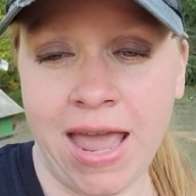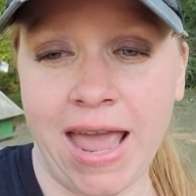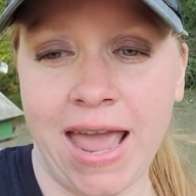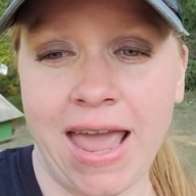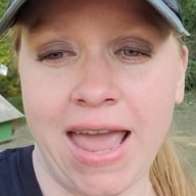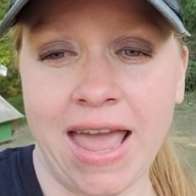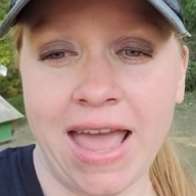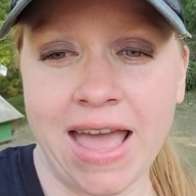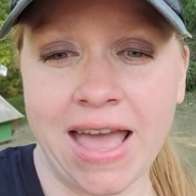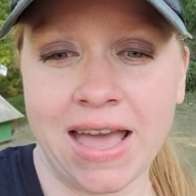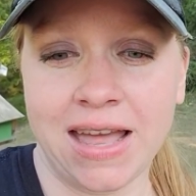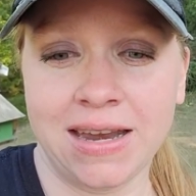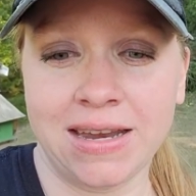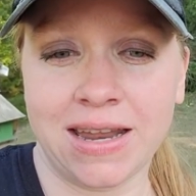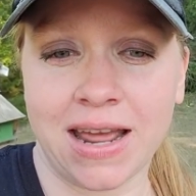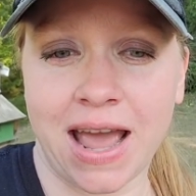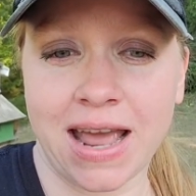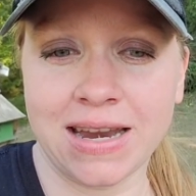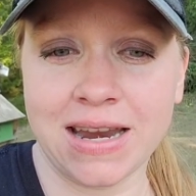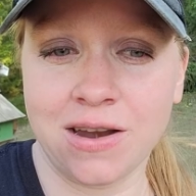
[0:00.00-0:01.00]
And
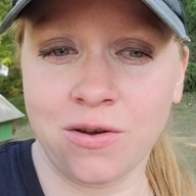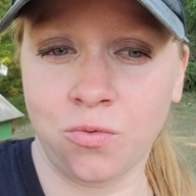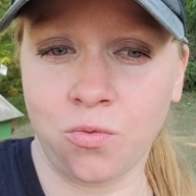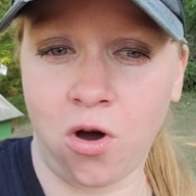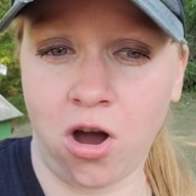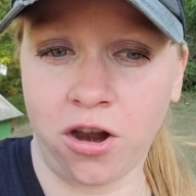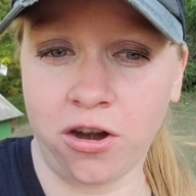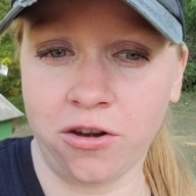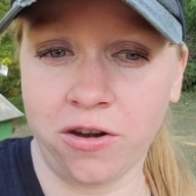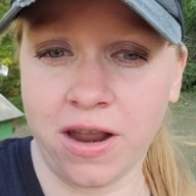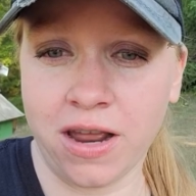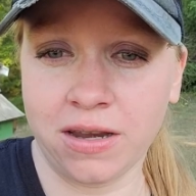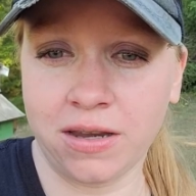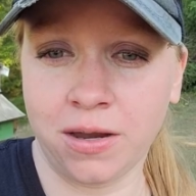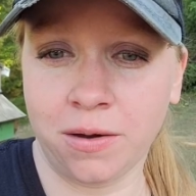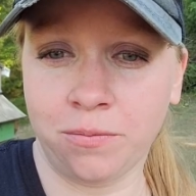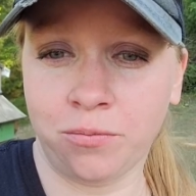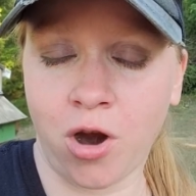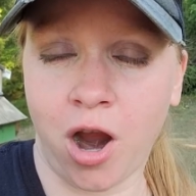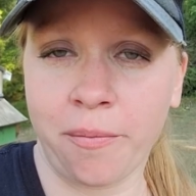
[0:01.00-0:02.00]
I didn't water it
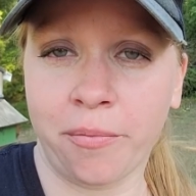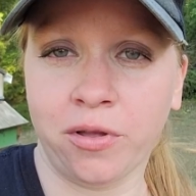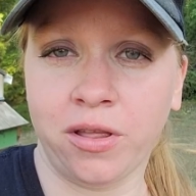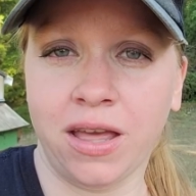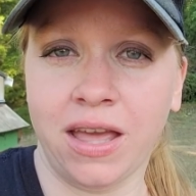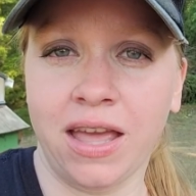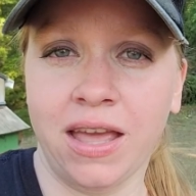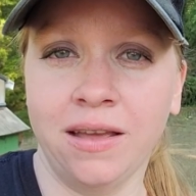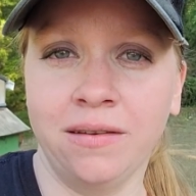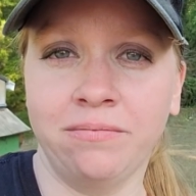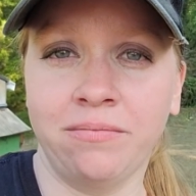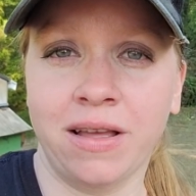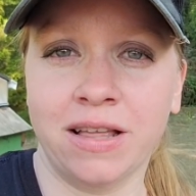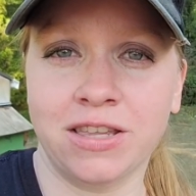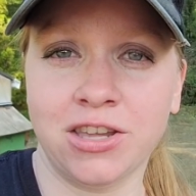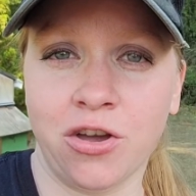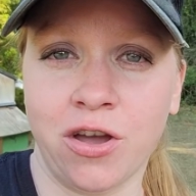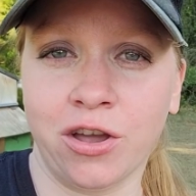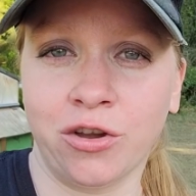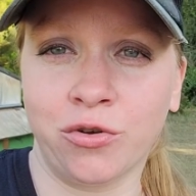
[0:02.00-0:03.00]
properly, and
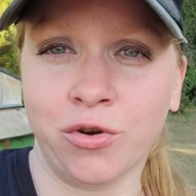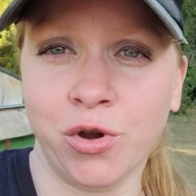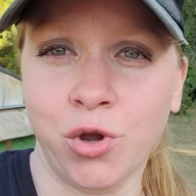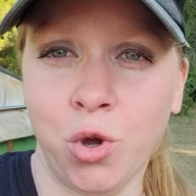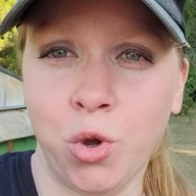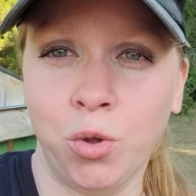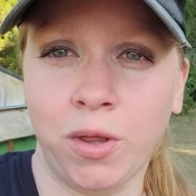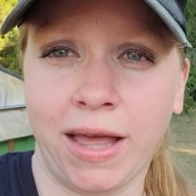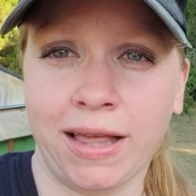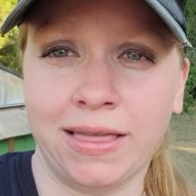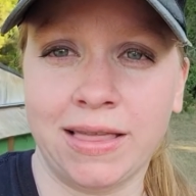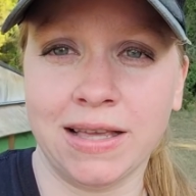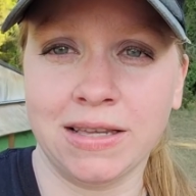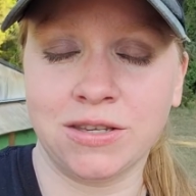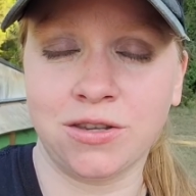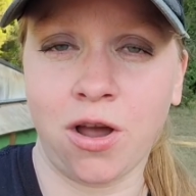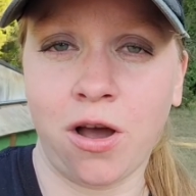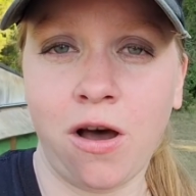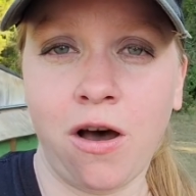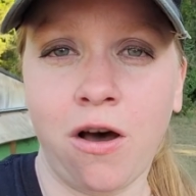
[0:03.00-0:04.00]
so it grew like this
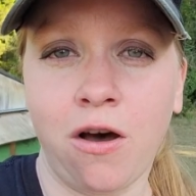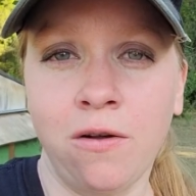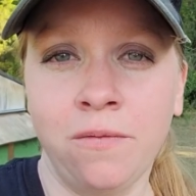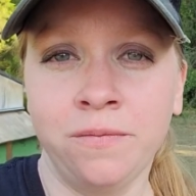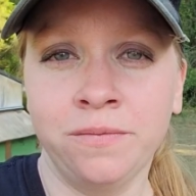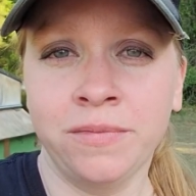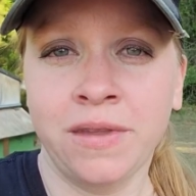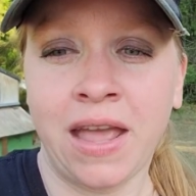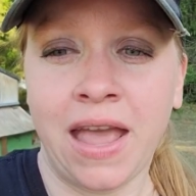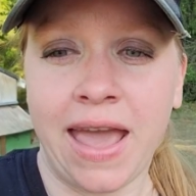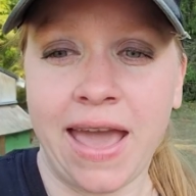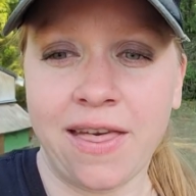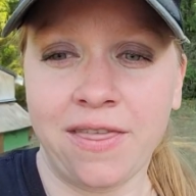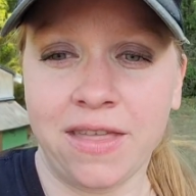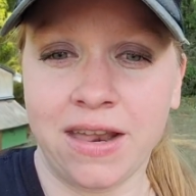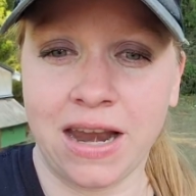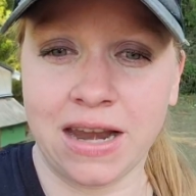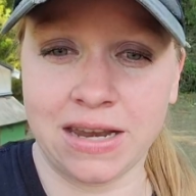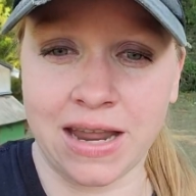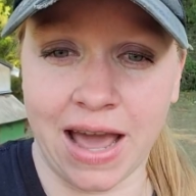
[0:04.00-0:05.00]
tall, and
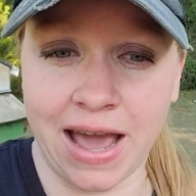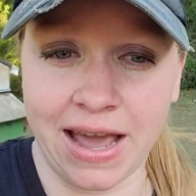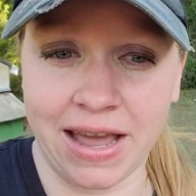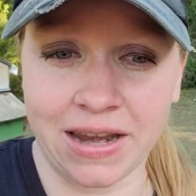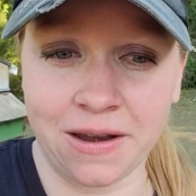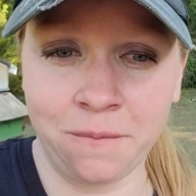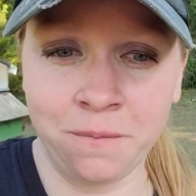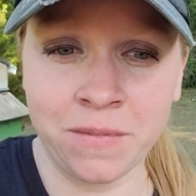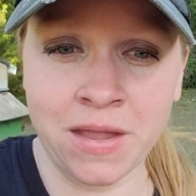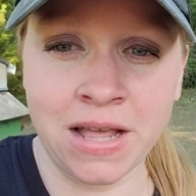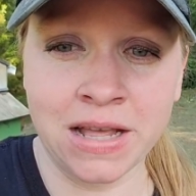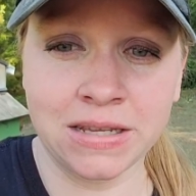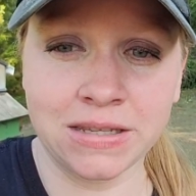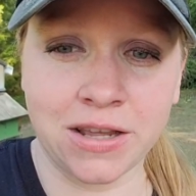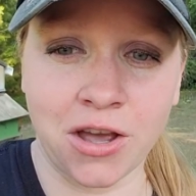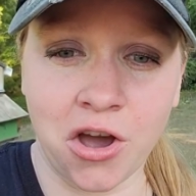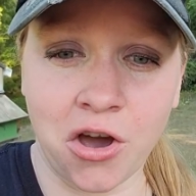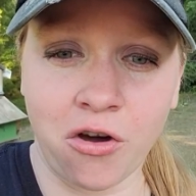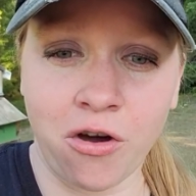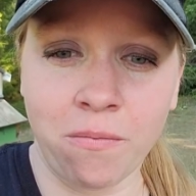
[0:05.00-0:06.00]
then it died.
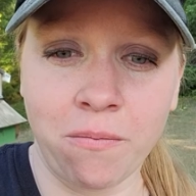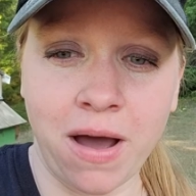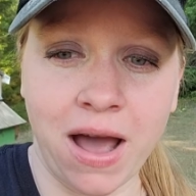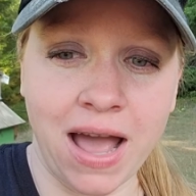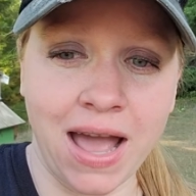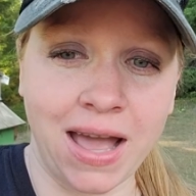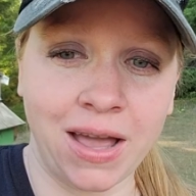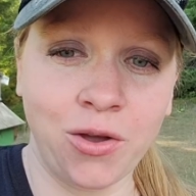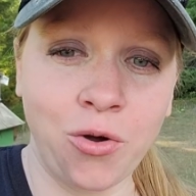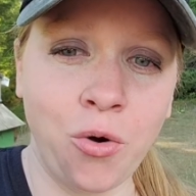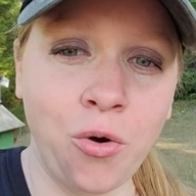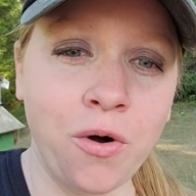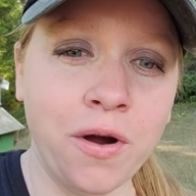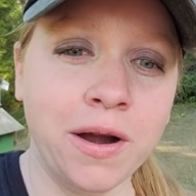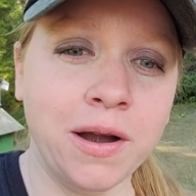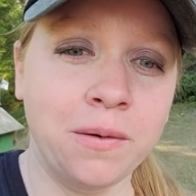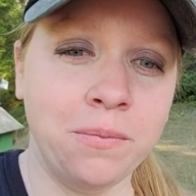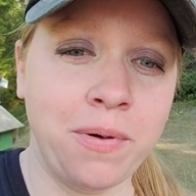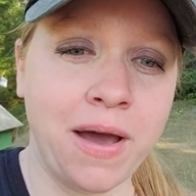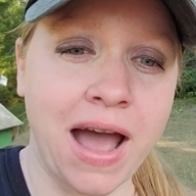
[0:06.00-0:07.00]
So my
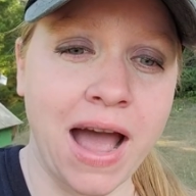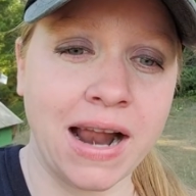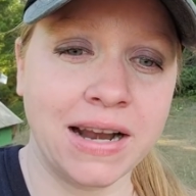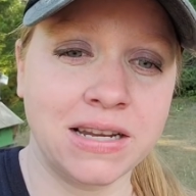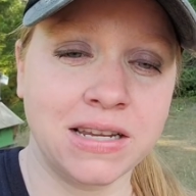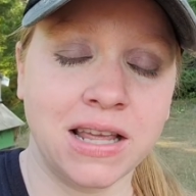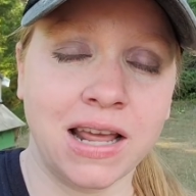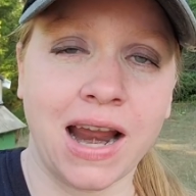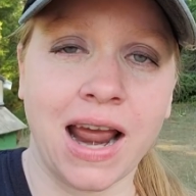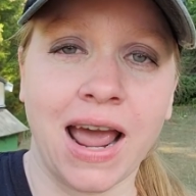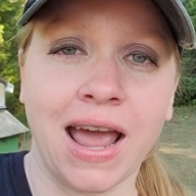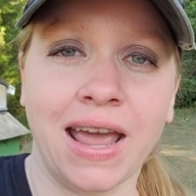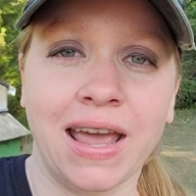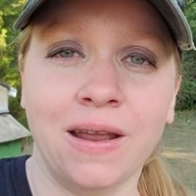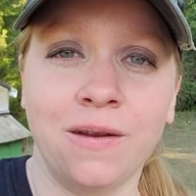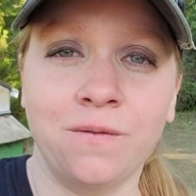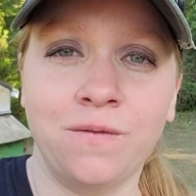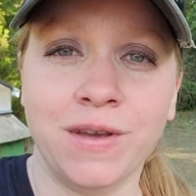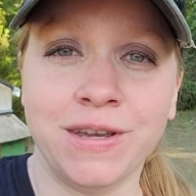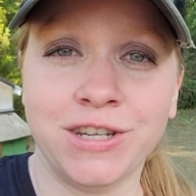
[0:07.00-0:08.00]
corn patch that I
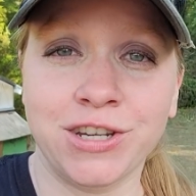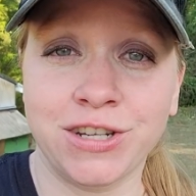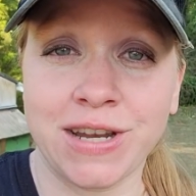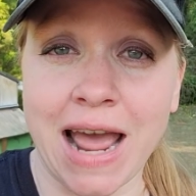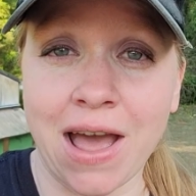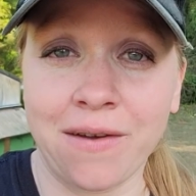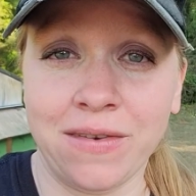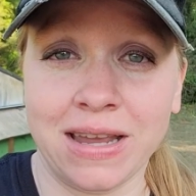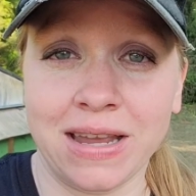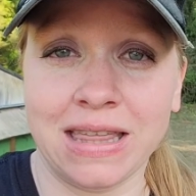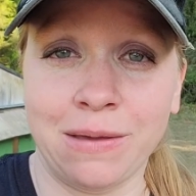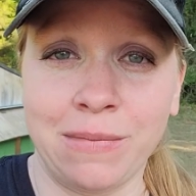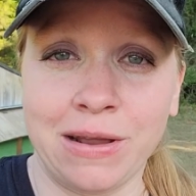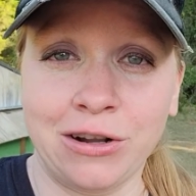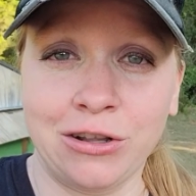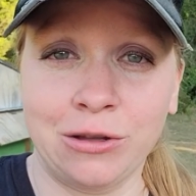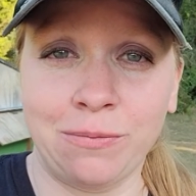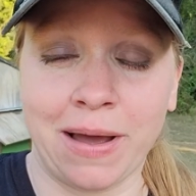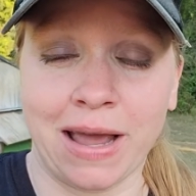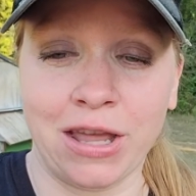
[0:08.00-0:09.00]
envisioned having in the
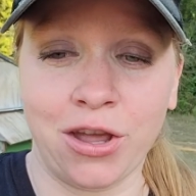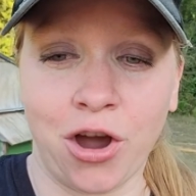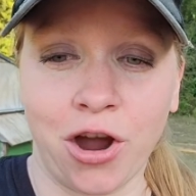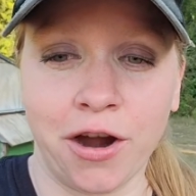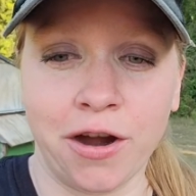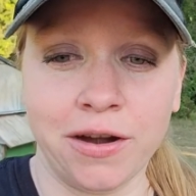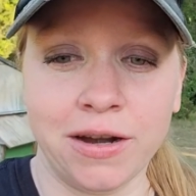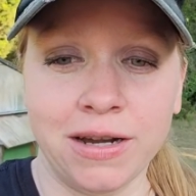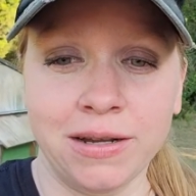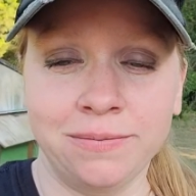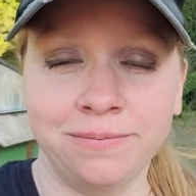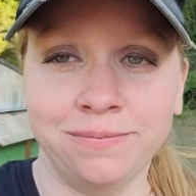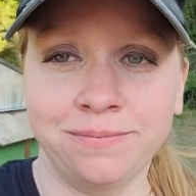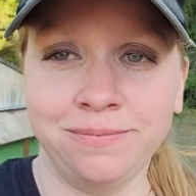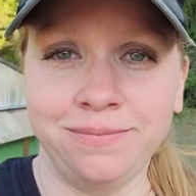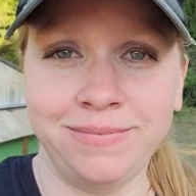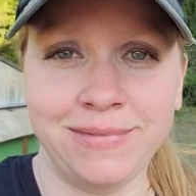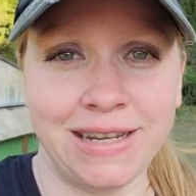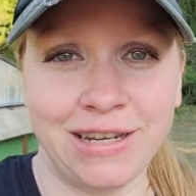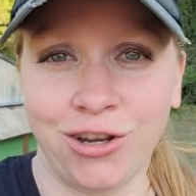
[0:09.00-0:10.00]
middle of my yard
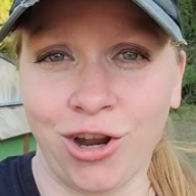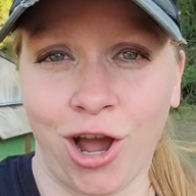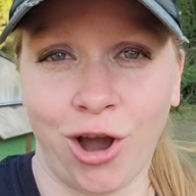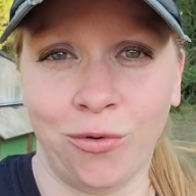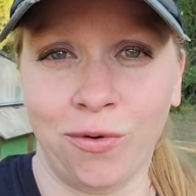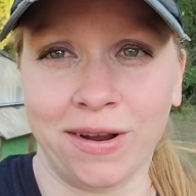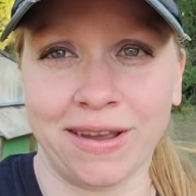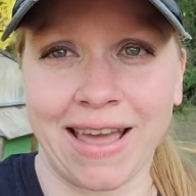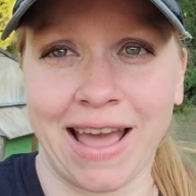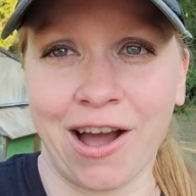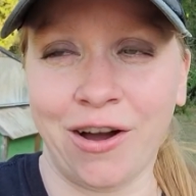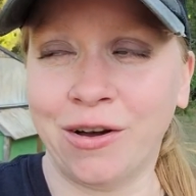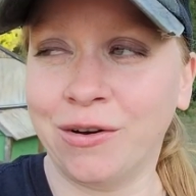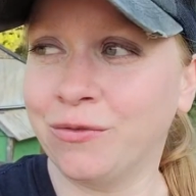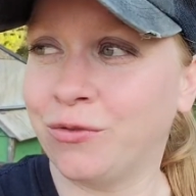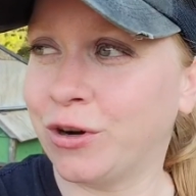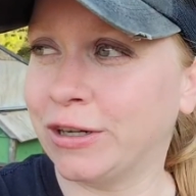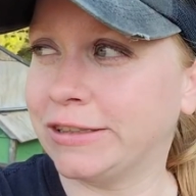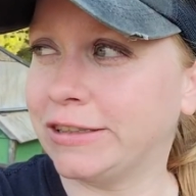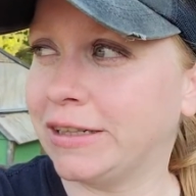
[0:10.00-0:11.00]
did not work out,
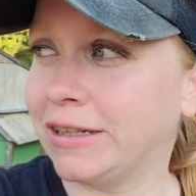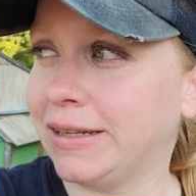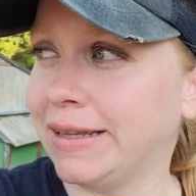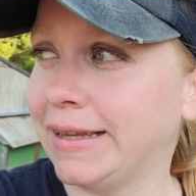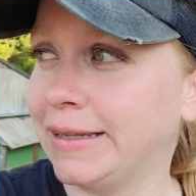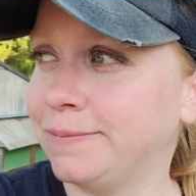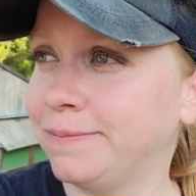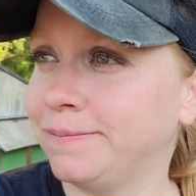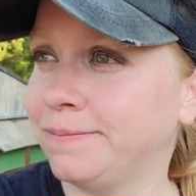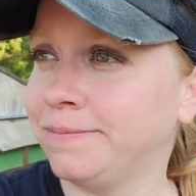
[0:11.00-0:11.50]
unfortunately.